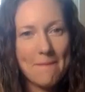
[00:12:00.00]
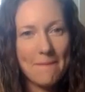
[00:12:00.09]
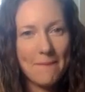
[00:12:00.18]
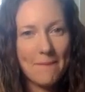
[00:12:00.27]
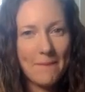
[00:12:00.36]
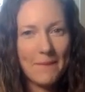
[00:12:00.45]

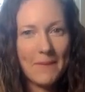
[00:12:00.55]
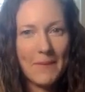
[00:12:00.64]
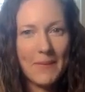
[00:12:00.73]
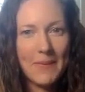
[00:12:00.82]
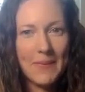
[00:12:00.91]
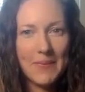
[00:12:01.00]

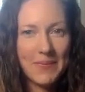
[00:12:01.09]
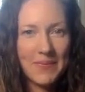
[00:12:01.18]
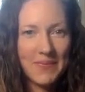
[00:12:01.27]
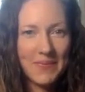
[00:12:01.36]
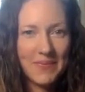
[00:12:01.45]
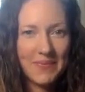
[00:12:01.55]

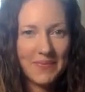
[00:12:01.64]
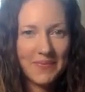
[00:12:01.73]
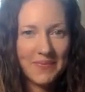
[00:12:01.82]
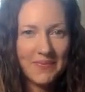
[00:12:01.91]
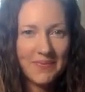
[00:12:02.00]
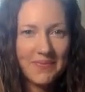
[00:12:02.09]

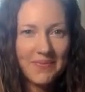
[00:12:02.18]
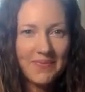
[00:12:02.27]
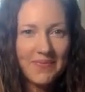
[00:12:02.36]
No words are spoken by the person on screen.